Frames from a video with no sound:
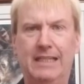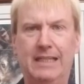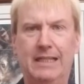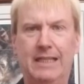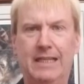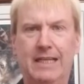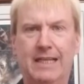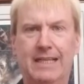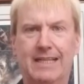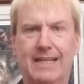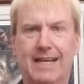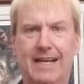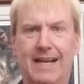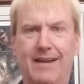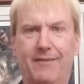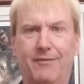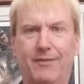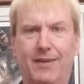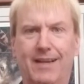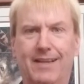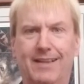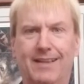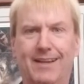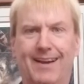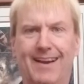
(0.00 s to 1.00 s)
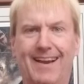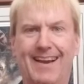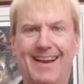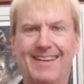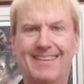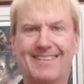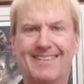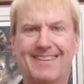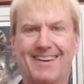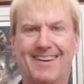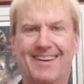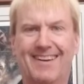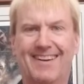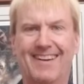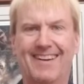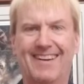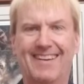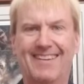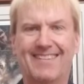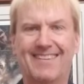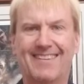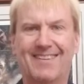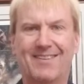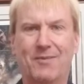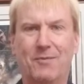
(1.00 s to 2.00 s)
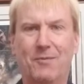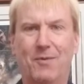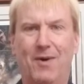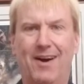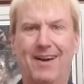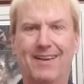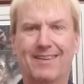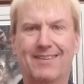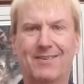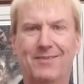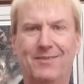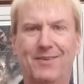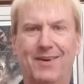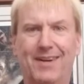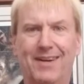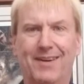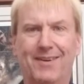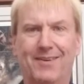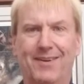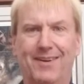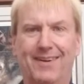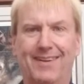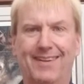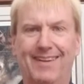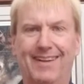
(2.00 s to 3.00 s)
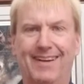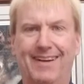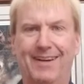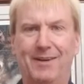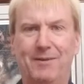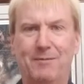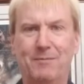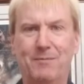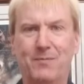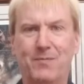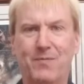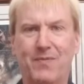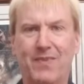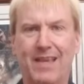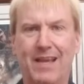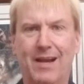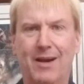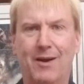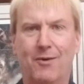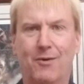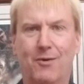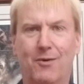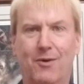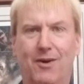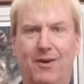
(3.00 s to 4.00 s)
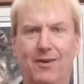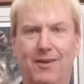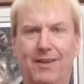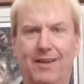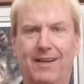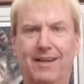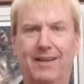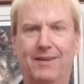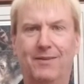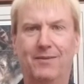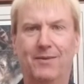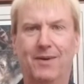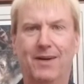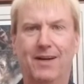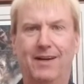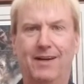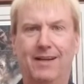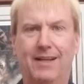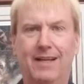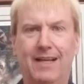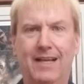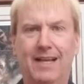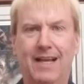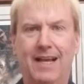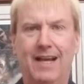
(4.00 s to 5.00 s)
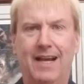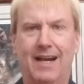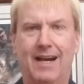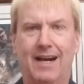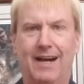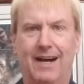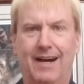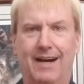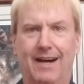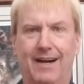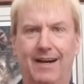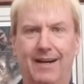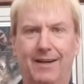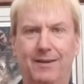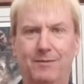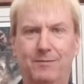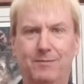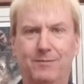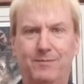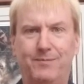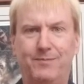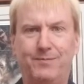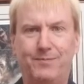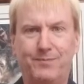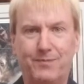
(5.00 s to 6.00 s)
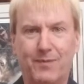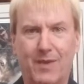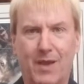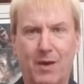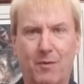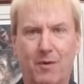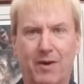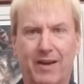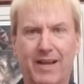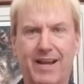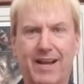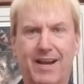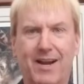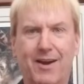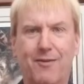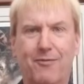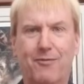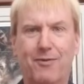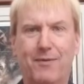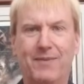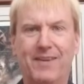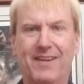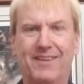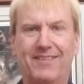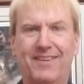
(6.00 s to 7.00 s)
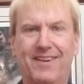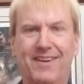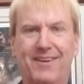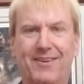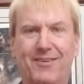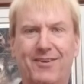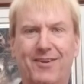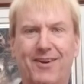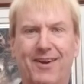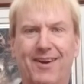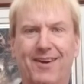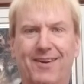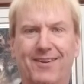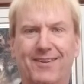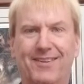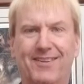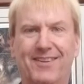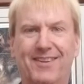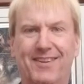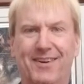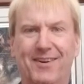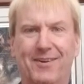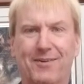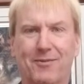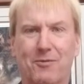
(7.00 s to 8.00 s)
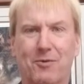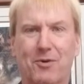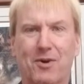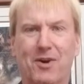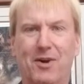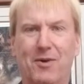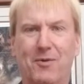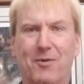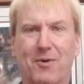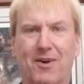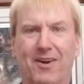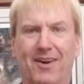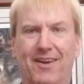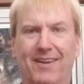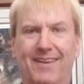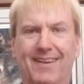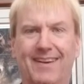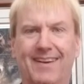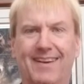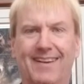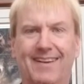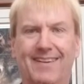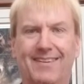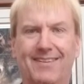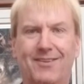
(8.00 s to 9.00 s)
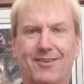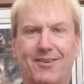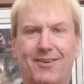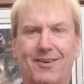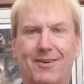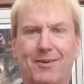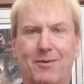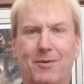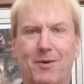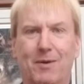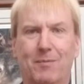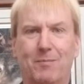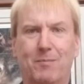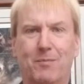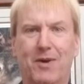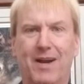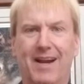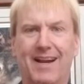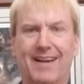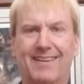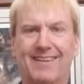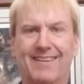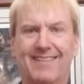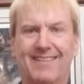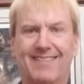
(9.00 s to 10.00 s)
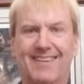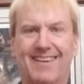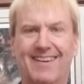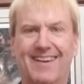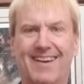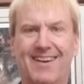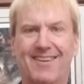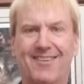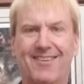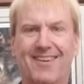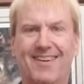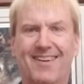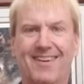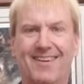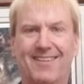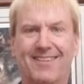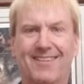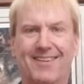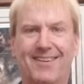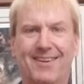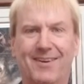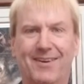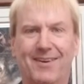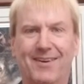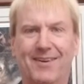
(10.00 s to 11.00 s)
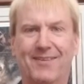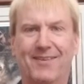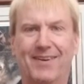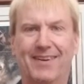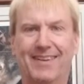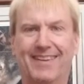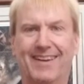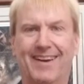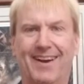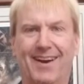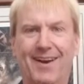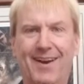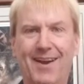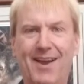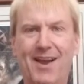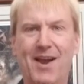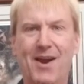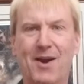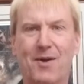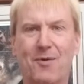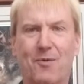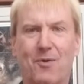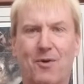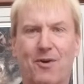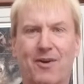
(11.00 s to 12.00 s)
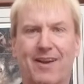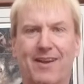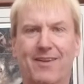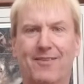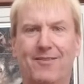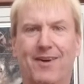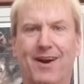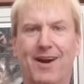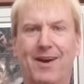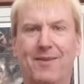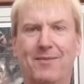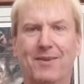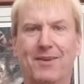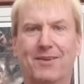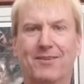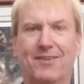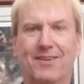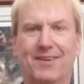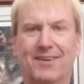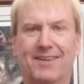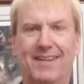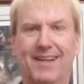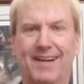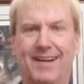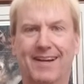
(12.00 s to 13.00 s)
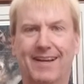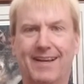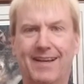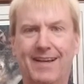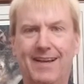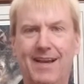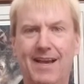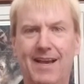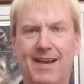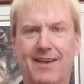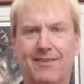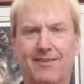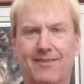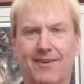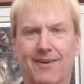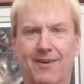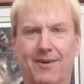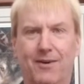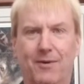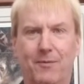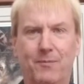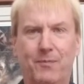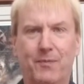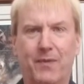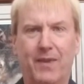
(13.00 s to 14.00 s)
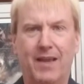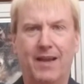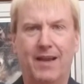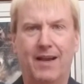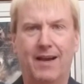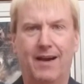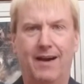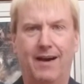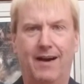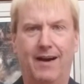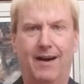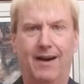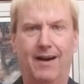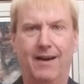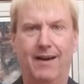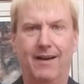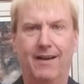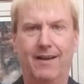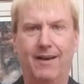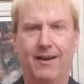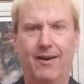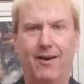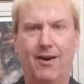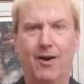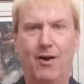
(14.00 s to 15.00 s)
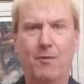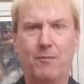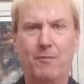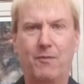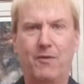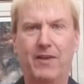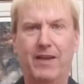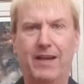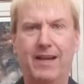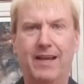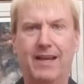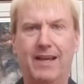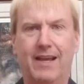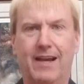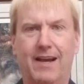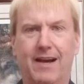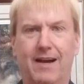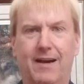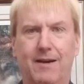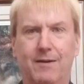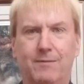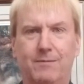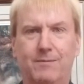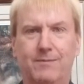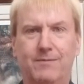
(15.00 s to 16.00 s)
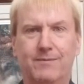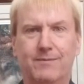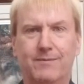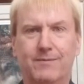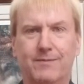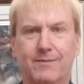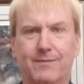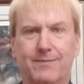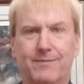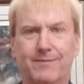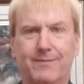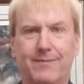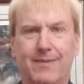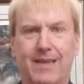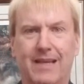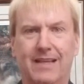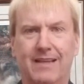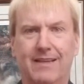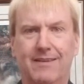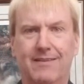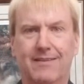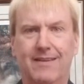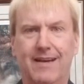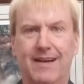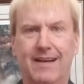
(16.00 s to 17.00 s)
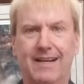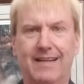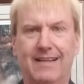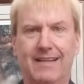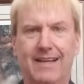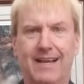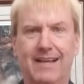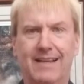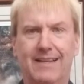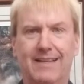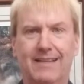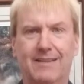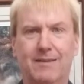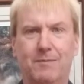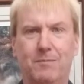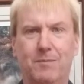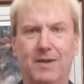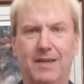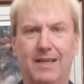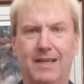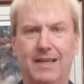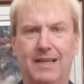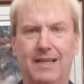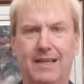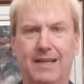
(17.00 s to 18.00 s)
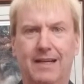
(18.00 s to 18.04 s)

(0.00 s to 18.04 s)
not have to get their hands dirty, and just wads of money will roll in. Well, we're going to go from this intro to the real world and show you what practicing engineers do and what their work environments look like. So hopefully this is not intended to be